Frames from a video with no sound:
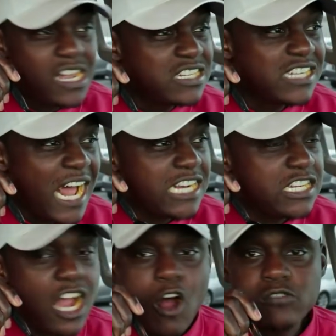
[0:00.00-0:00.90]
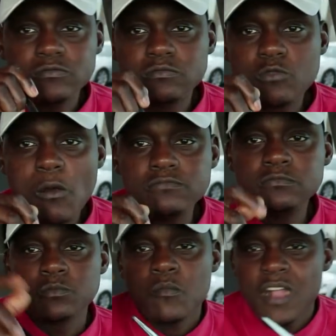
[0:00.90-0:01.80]
And it's lightning, y'all.
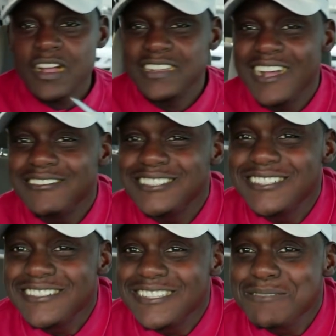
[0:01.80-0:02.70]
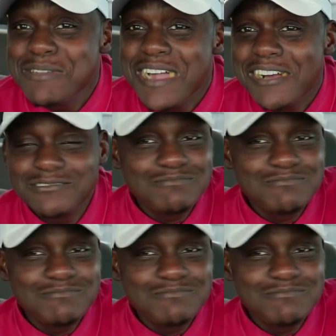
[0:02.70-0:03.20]
Can y'all still see me?